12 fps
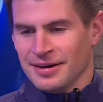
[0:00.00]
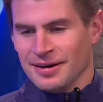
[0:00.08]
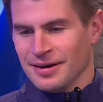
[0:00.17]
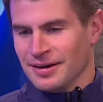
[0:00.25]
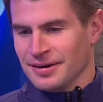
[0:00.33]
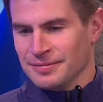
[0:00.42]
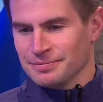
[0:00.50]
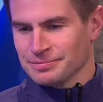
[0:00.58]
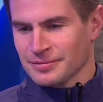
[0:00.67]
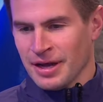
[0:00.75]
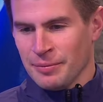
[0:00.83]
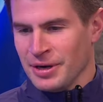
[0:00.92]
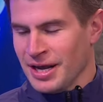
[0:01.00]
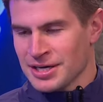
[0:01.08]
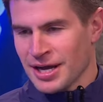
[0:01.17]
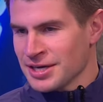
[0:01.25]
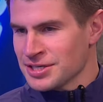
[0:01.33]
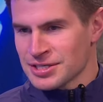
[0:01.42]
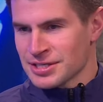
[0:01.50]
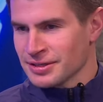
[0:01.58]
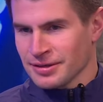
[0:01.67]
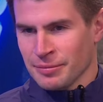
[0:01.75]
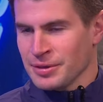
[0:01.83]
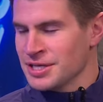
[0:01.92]
Um, I mean, I, I just,
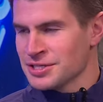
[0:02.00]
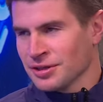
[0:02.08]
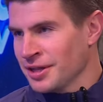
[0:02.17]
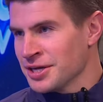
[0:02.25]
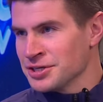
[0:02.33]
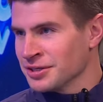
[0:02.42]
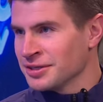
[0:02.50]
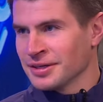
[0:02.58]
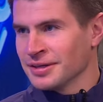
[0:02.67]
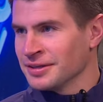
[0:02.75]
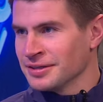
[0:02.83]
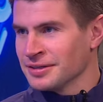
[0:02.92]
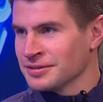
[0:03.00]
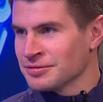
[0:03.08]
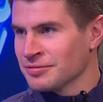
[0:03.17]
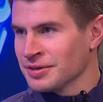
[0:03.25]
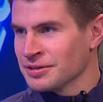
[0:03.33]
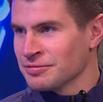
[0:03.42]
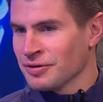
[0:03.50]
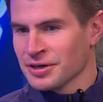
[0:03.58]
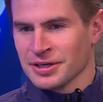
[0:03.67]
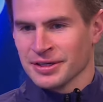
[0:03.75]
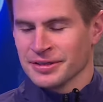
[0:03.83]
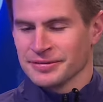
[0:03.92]
I mean, he's a legend, and it's it's
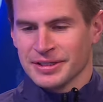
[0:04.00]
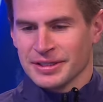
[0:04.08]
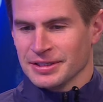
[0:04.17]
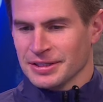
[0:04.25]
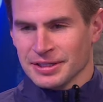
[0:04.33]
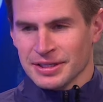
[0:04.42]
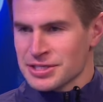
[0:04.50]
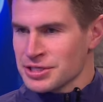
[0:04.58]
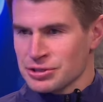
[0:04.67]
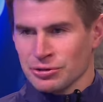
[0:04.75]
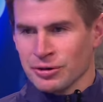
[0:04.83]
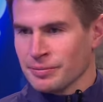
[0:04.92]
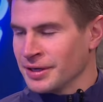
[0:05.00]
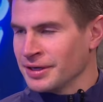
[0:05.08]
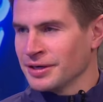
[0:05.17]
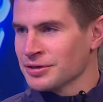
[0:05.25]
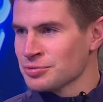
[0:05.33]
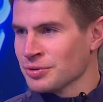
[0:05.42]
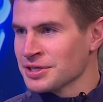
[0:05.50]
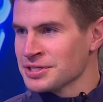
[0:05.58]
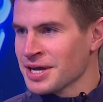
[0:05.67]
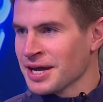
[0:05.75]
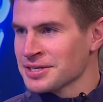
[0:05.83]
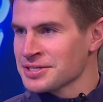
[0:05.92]
fun to listen to him, and here's what
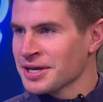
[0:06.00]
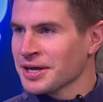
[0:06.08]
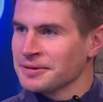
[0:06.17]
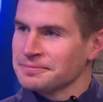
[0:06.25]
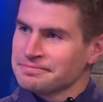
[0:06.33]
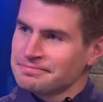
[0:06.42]
he's got to say.